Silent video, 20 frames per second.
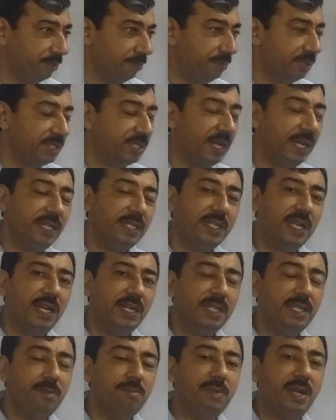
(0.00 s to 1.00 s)
Beside
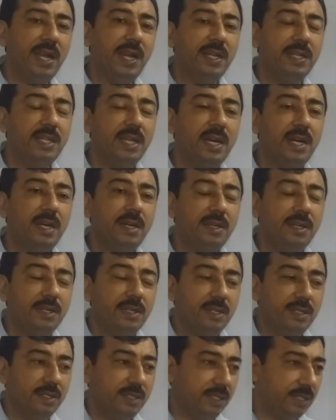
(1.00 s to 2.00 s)
that, he banned
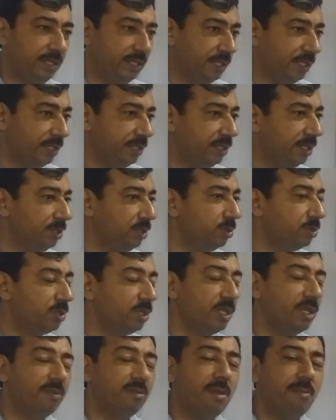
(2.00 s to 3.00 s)
the
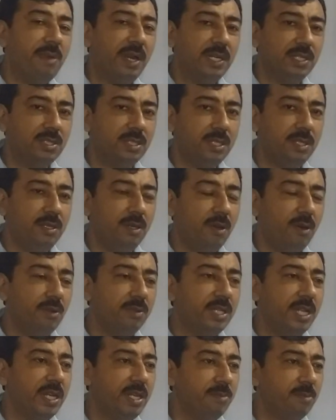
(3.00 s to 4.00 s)
using of the medicine
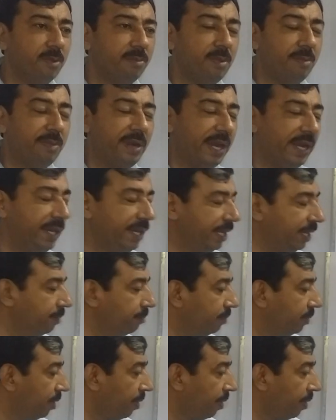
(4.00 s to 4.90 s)
on the name of the brand name,